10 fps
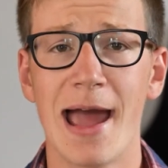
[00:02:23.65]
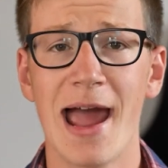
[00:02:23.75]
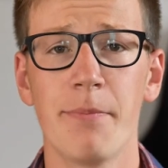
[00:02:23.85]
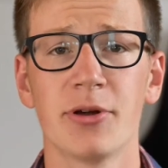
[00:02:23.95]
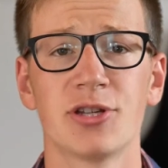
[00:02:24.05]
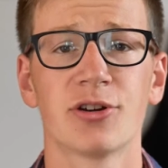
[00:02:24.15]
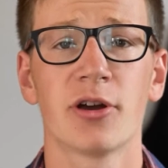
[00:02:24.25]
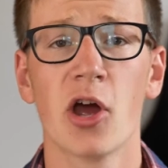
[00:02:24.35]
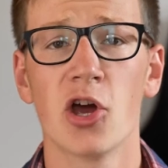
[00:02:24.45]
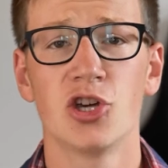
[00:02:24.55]
aperture,
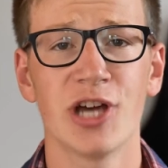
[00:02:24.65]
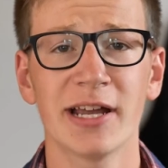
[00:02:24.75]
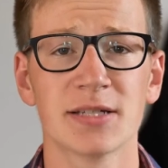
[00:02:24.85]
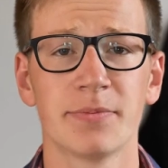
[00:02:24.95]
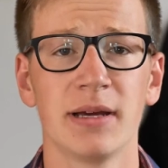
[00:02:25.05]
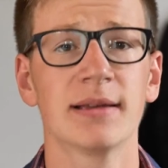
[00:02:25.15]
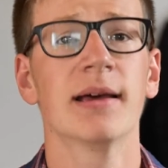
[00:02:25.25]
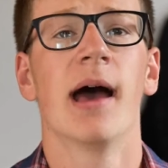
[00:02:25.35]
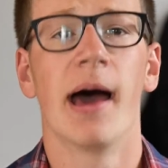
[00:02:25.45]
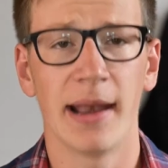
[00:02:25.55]
shutter speed,
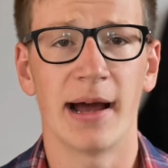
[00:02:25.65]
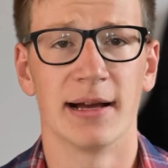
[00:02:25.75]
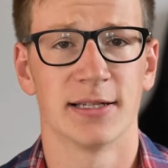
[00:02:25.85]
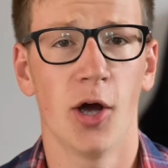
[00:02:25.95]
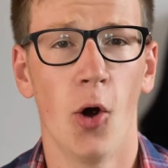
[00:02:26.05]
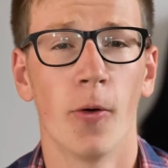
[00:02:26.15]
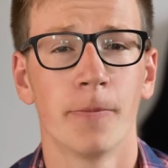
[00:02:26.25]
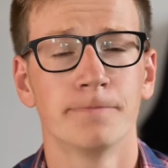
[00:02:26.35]
and ISO.